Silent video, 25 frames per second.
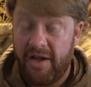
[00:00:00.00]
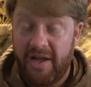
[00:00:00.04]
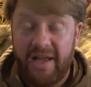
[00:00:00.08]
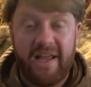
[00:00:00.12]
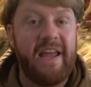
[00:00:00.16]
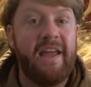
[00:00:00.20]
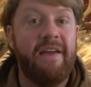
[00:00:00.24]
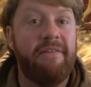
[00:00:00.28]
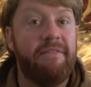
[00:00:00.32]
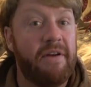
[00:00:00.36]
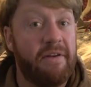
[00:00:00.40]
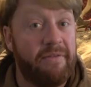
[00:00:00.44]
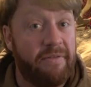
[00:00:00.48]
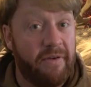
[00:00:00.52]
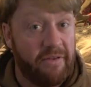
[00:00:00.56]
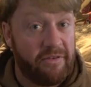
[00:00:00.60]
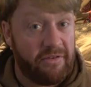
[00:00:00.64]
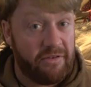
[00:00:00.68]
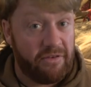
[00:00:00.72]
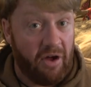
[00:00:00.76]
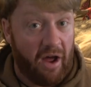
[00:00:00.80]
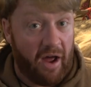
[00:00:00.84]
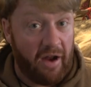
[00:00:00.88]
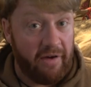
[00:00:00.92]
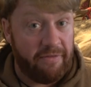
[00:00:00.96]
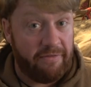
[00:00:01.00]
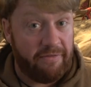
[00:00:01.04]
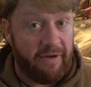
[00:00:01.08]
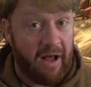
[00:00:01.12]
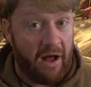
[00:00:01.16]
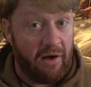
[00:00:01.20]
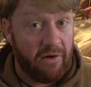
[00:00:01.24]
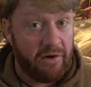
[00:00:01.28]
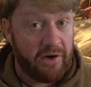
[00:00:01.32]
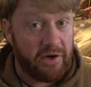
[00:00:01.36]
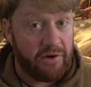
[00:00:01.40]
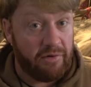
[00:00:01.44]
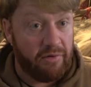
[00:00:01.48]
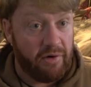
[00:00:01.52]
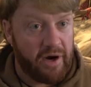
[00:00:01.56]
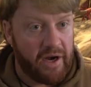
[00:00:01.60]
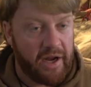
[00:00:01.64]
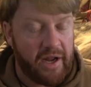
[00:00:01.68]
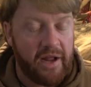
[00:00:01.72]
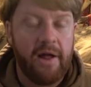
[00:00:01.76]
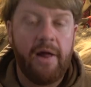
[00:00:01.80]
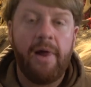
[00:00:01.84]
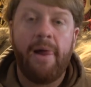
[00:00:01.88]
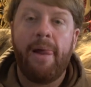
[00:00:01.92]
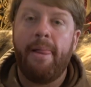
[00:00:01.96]
Even if it's not
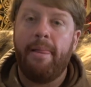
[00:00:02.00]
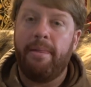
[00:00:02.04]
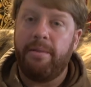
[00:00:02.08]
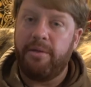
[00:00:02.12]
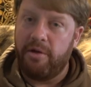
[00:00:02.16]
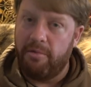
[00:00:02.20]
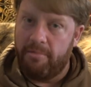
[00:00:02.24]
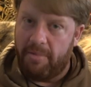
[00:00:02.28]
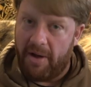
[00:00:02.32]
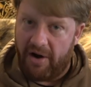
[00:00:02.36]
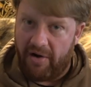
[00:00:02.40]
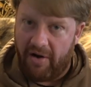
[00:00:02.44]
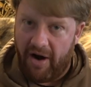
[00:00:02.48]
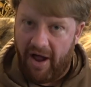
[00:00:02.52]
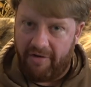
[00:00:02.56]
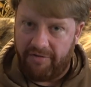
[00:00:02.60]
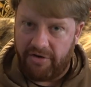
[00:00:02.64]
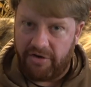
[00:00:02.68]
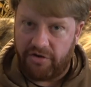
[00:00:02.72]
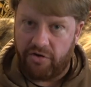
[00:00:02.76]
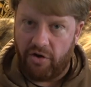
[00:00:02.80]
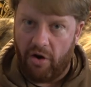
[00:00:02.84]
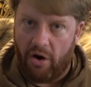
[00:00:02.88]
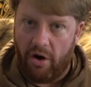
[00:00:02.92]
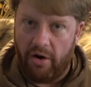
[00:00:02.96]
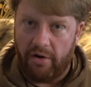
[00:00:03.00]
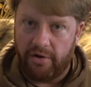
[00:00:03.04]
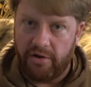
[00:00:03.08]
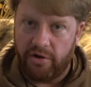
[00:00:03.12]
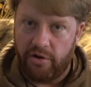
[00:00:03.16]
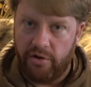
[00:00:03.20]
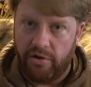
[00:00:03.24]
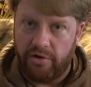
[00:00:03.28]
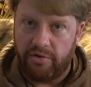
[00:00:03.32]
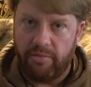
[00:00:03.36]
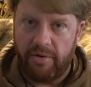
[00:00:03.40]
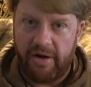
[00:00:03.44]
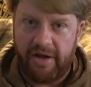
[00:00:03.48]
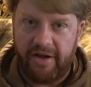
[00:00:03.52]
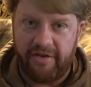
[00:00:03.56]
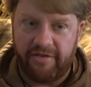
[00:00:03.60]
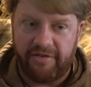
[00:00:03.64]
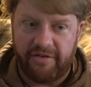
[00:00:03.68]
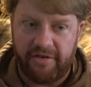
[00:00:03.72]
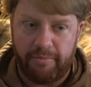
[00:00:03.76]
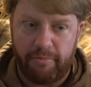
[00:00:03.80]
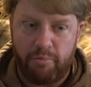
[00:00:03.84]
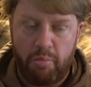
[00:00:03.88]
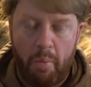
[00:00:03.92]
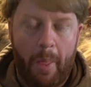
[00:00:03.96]
falconry, you better have a darn good
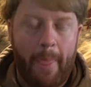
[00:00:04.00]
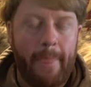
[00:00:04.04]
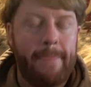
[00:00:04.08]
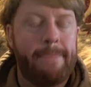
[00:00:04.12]
reason.